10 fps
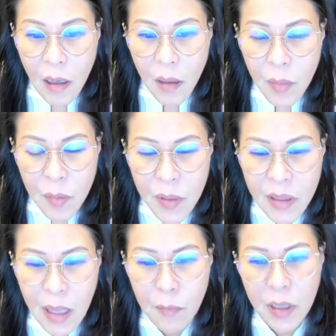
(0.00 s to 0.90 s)
Maybe
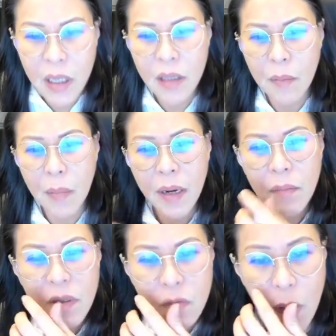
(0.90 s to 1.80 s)
timing in the month
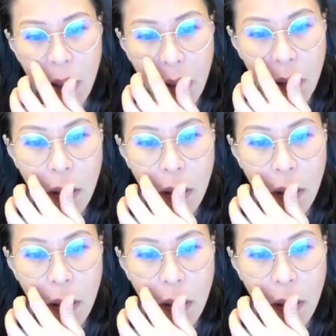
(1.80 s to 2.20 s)
means what?